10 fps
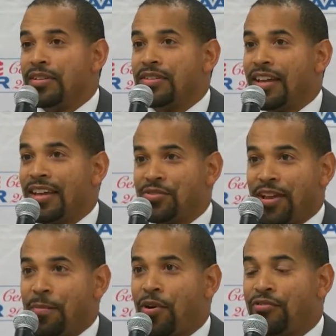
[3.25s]
To answer
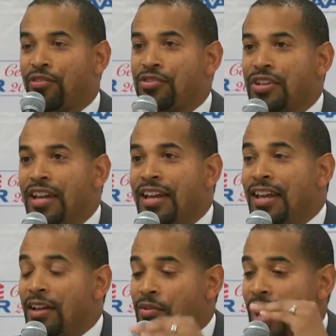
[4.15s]
that part first,
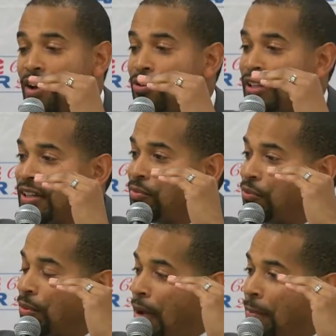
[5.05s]
not only
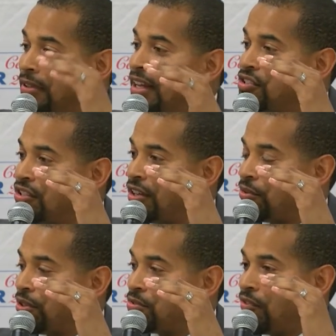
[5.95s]
will the population
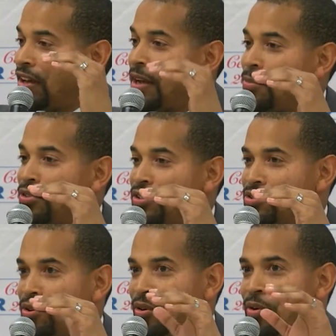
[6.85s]
increase, we've got a couple things
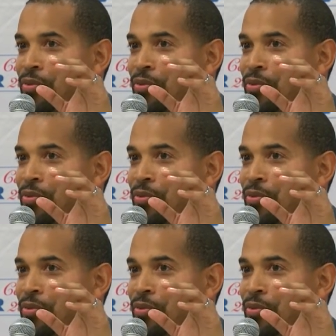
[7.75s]
going on.